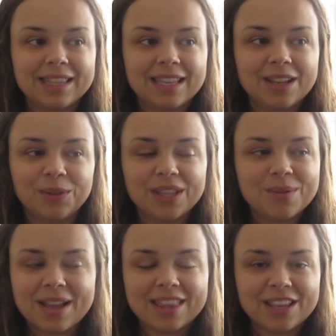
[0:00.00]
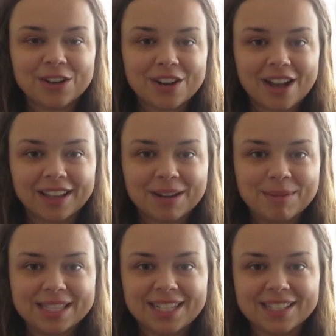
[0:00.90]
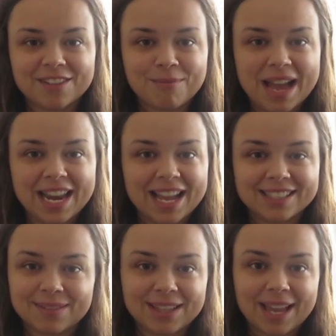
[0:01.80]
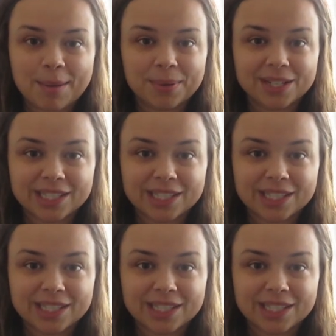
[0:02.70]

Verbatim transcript: the only way that you're not gonna miss it is if Maddie has something up her